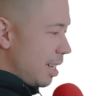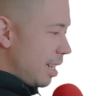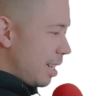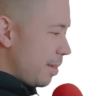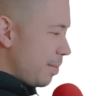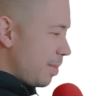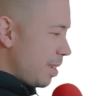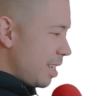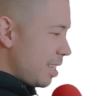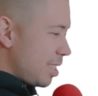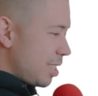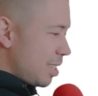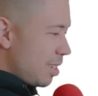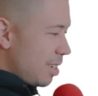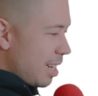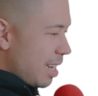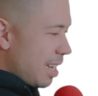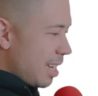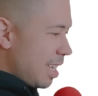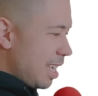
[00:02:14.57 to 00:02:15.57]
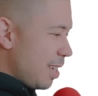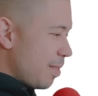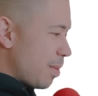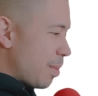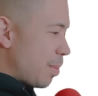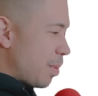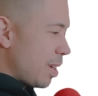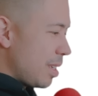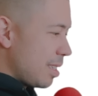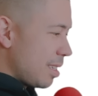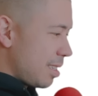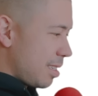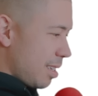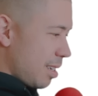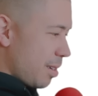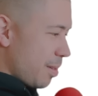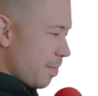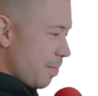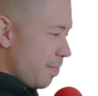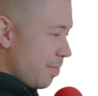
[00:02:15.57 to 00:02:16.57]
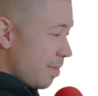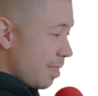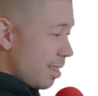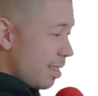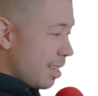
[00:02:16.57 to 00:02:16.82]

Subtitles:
I'm not sure how to even bring this up.